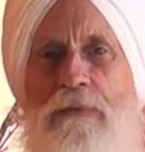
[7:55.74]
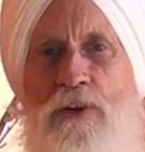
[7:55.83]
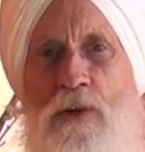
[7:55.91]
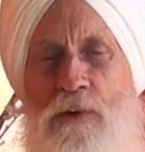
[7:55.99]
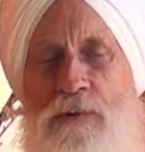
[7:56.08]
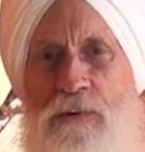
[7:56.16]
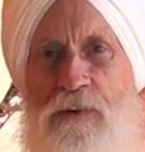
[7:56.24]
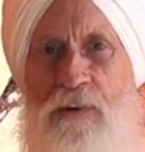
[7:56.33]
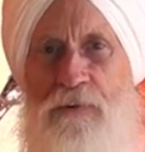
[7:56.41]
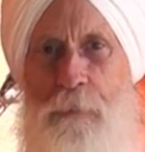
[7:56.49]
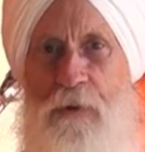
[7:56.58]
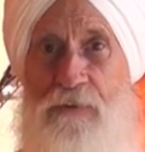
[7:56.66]
uses a
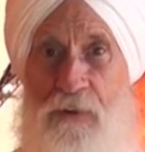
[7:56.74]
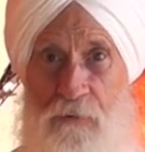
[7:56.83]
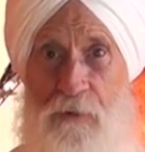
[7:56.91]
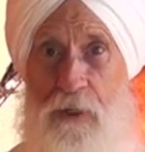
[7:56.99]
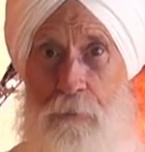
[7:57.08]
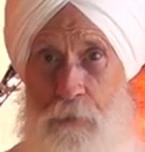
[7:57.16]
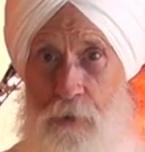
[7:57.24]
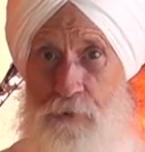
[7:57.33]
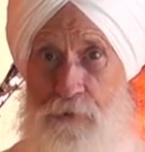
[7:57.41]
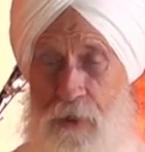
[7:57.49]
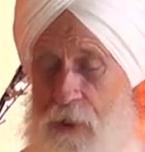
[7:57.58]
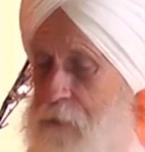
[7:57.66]
specific
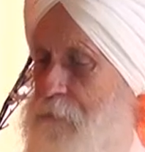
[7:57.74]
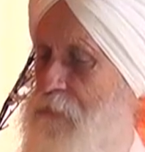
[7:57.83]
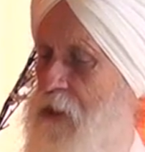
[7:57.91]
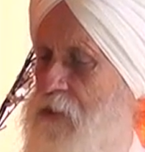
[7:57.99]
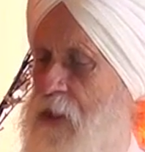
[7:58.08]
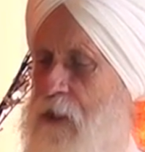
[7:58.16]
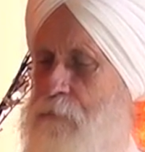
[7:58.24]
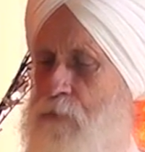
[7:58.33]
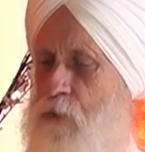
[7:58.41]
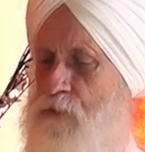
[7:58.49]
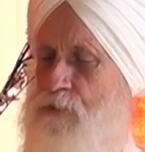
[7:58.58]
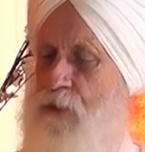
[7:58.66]
mudra, and that
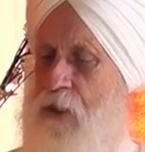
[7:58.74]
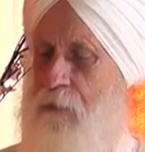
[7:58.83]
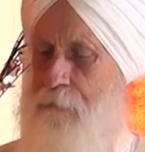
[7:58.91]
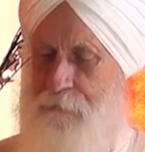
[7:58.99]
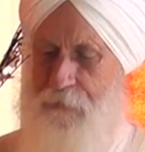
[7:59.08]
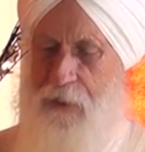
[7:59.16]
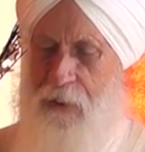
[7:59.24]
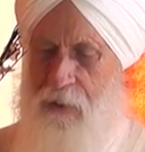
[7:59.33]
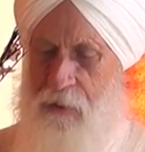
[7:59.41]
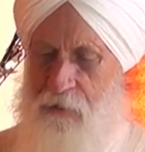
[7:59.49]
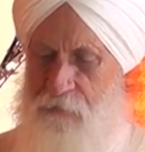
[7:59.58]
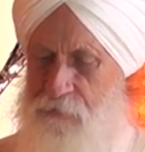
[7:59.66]
mudra
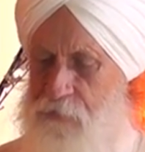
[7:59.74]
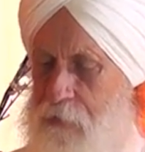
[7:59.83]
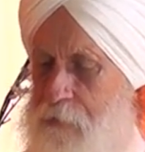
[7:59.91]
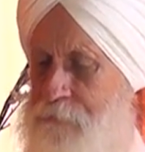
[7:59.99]
is